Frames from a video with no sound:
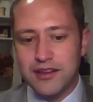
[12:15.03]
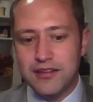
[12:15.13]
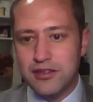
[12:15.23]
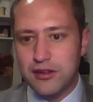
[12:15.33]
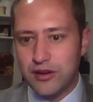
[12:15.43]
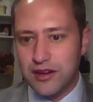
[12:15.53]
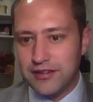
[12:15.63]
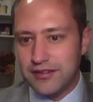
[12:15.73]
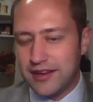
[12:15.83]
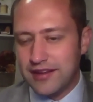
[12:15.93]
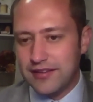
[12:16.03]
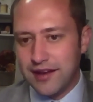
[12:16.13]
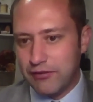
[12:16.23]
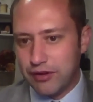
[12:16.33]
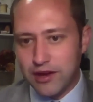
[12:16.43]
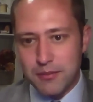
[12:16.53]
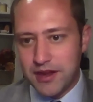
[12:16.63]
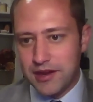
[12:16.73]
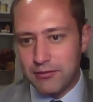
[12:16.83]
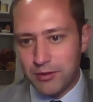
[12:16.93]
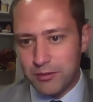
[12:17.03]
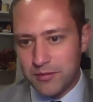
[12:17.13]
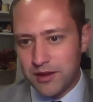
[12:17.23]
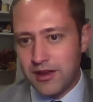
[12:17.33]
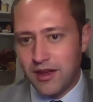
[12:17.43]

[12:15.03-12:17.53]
least 30 seats in every committee room,